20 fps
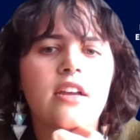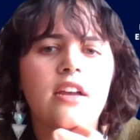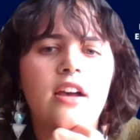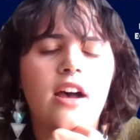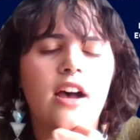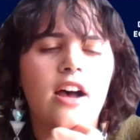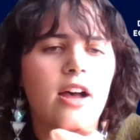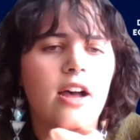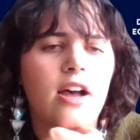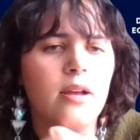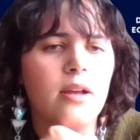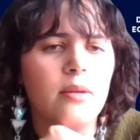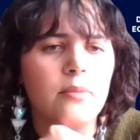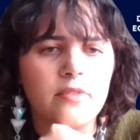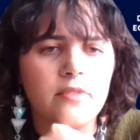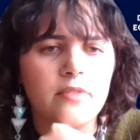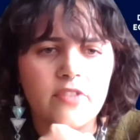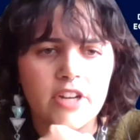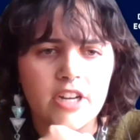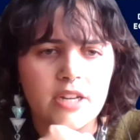
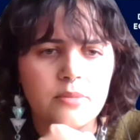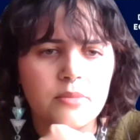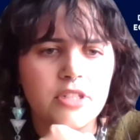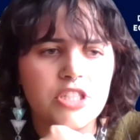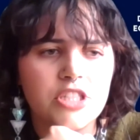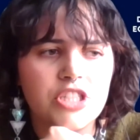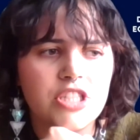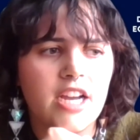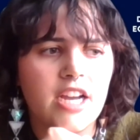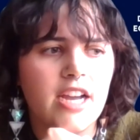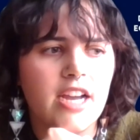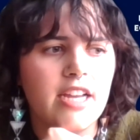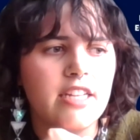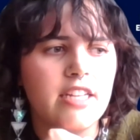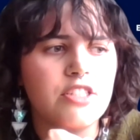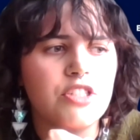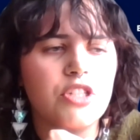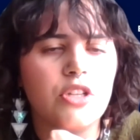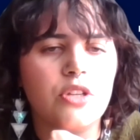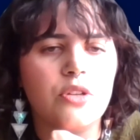very much
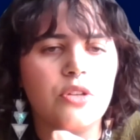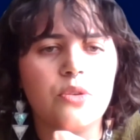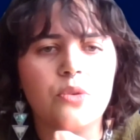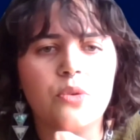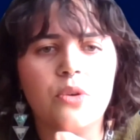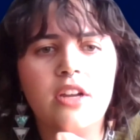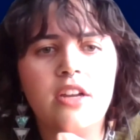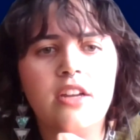tied to